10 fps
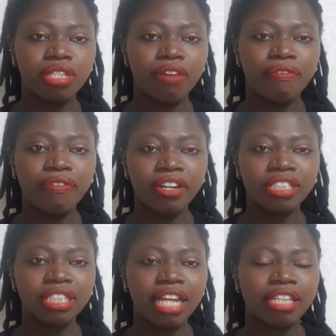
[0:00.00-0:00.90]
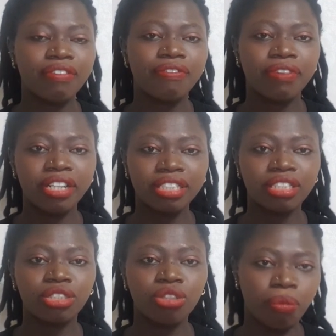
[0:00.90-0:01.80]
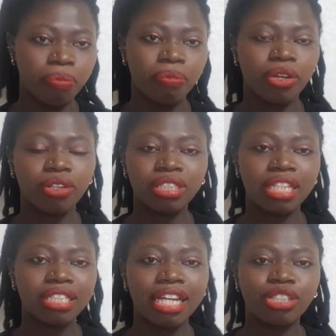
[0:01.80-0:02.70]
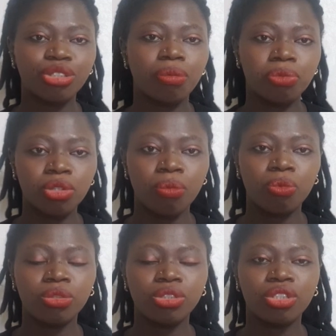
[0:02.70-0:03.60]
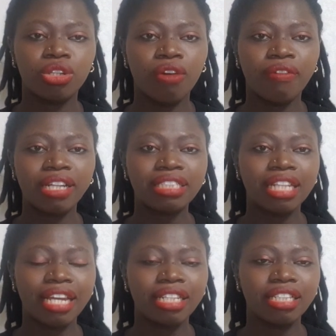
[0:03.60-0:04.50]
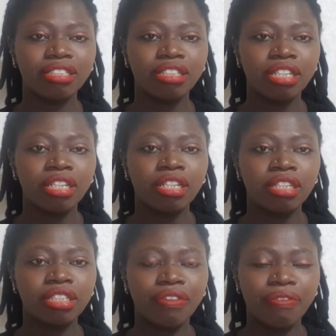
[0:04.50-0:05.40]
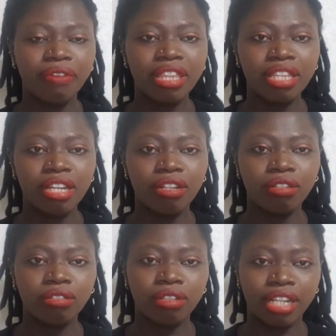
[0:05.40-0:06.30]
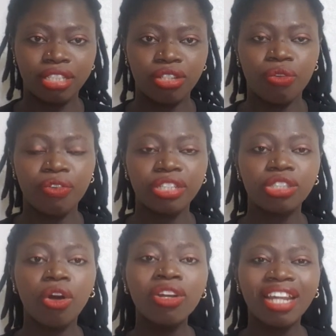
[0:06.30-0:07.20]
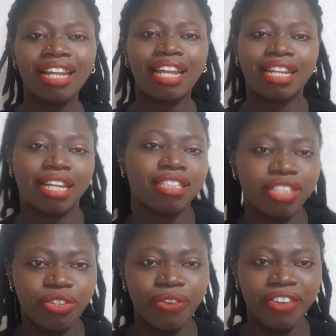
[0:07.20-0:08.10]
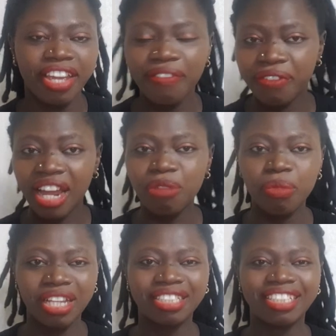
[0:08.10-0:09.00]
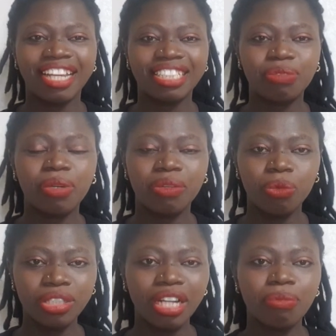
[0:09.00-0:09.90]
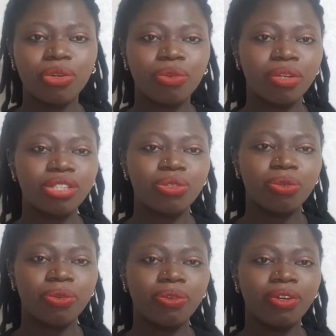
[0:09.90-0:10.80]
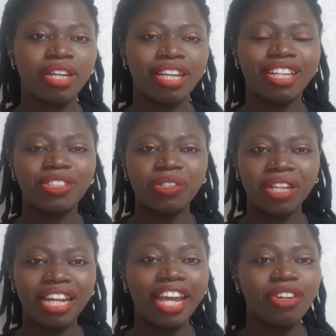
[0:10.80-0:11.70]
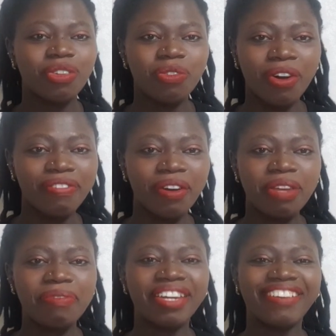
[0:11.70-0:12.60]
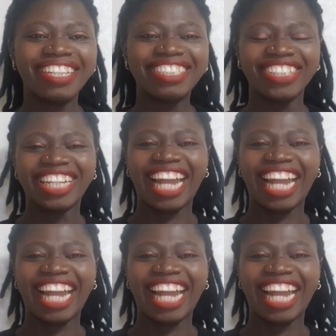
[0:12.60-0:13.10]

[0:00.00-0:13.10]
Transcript: The first, like the first sub, because there's like sub which covers like the different categories under that category, if that makes sense, but which I'm not going to go into that. I don't work for immigration.